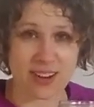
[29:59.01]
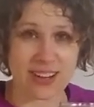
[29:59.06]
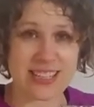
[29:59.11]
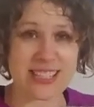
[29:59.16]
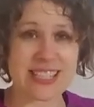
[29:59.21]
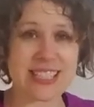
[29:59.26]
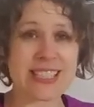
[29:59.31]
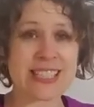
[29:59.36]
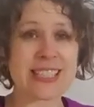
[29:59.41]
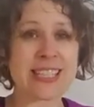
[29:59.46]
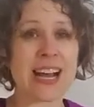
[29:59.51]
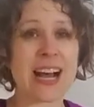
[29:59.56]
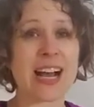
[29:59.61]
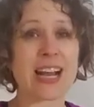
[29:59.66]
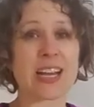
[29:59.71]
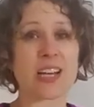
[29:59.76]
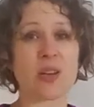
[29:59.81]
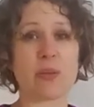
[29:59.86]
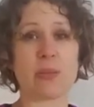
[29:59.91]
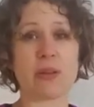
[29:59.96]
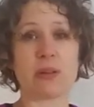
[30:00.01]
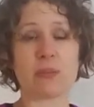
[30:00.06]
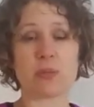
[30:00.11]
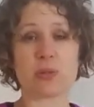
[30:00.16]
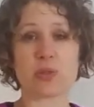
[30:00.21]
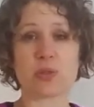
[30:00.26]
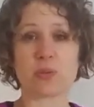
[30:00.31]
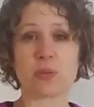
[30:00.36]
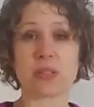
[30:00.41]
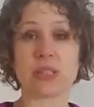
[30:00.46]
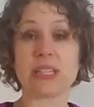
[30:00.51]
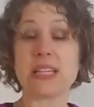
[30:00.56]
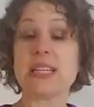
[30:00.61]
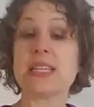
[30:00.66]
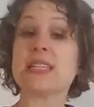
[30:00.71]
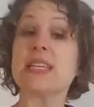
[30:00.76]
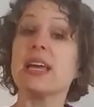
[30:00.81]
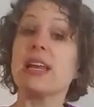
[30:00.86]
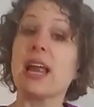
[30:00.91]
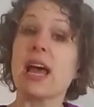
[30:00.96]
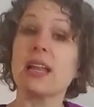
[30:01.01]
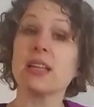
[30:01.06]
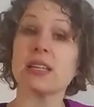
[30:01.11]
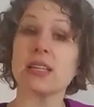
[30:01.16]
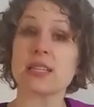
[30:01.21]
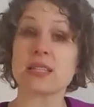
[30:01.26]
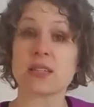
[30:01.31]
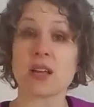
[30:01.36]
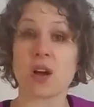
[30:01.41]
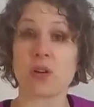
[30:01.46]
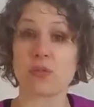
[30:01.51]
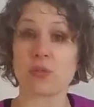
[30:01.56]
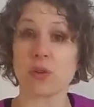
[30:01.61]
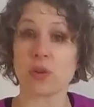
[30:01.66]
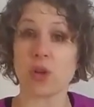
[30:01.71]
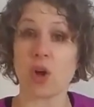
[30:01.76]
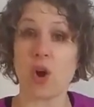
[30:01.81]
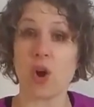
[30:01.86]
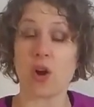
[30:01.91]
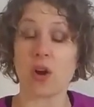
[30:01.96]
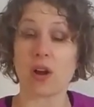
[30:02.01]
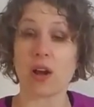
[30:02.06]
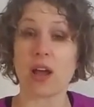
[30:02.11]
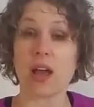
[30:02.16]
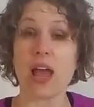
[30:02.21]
it's not going to be able to release it, at least not for long.